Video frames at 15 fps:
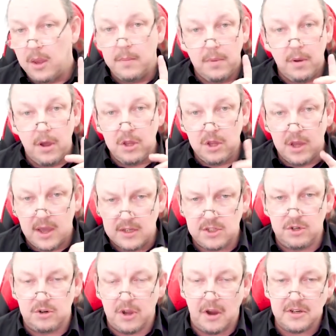But yeah, as
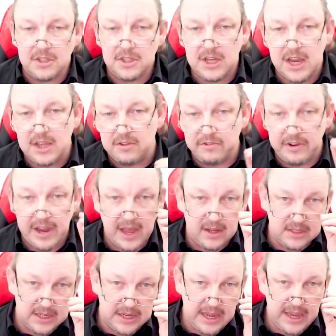you're going to see, the
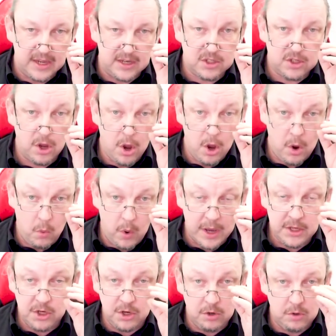reality is
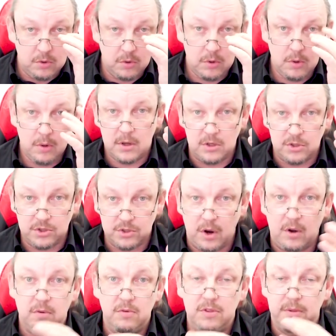when you
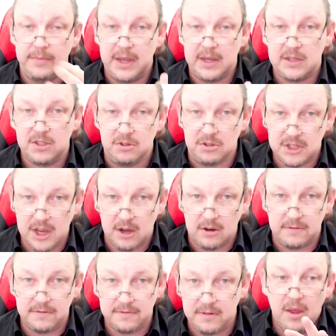control the mix
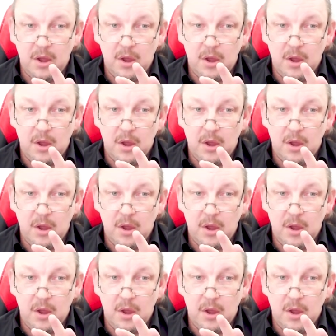yourself,